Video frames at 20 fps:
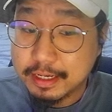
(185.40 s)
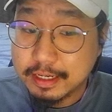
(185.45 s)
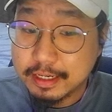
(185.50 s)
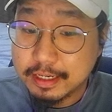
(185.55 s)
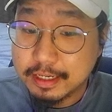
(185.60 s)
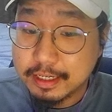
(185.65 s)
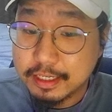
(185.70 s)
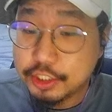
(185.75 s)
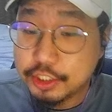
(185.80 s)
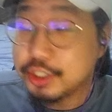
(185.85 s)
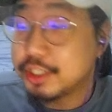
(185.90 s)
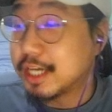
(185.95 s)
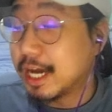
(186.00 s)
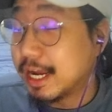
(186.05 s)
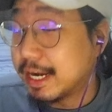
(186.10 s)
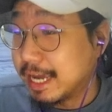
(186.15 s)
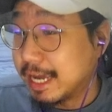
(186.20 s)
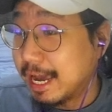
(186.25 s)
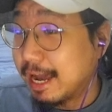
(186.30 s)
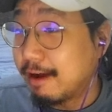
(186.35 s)
she's got
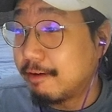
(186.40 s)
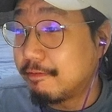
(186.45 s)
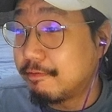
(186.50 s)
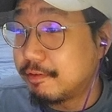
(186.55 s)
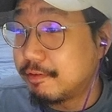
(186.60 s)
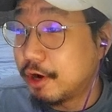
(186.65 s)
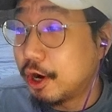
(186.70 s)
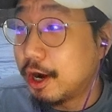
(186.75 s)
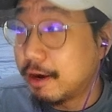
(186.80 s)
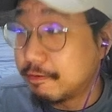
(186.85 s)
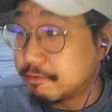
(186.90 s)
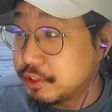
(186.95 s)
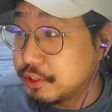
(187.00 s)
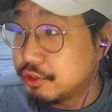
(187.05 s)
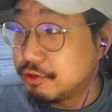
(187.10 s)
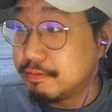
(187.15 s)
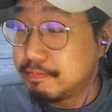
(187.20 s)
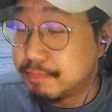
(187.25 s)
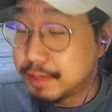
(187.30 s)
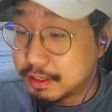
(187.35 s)
to have off
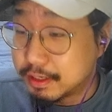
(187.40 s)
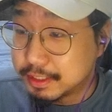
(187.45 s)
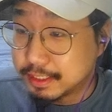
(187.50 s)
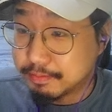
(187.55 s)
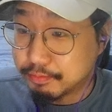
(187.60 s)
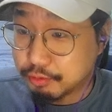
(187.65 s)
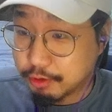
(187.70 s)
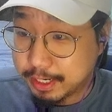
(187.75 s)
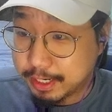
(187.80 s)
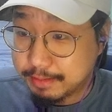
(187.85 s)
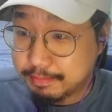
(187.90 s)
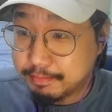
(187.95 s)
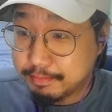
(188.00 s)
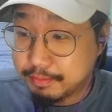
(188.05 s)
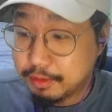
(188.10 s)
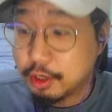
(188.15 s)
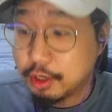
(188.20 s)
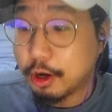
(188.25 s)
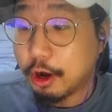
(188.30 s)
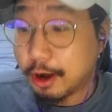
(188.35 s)
tune buildup rate
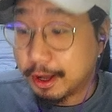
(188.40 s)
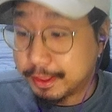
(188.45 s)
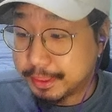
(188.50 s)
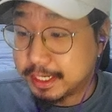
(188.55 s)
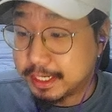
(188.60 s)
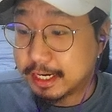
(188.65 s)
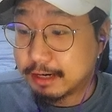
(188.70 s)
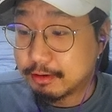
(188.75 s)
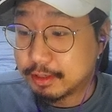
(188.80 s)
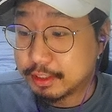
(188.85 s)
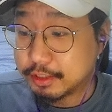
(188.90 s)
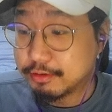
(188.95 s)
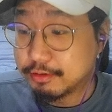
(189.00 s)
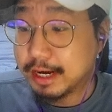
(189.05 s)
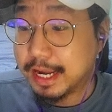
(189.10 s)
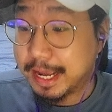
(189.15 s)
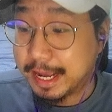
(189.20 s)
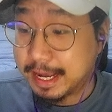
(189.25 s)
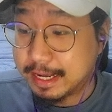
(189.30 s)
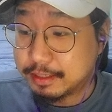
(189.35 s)
on the character
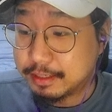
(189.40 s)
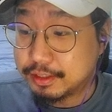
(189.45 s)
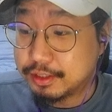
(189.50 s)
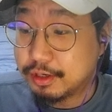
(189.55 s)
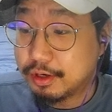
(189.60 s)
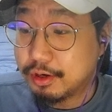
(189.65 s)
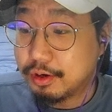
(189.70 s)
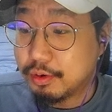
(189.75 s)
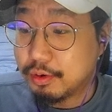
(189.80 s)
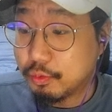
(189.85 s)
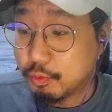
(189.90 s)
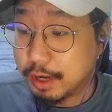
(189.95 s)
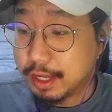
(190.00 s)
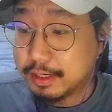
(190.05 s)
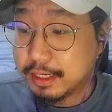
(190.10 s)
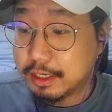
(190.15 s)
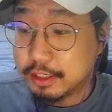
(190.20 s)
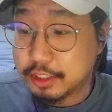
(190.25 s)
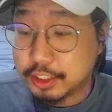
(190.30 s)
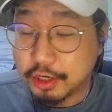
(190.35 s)
as
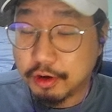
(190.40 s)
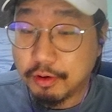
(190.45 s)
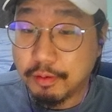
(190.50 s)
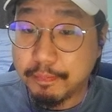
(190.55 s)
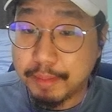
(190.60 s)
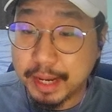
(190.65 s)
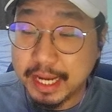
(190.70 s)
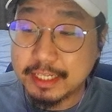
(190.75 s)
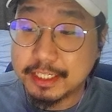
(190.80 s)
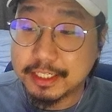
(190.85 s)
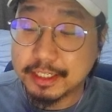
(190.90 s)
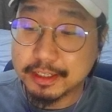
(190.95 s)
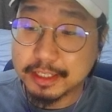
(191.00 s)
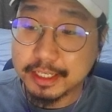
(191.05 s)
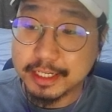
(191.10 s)
well. So basically,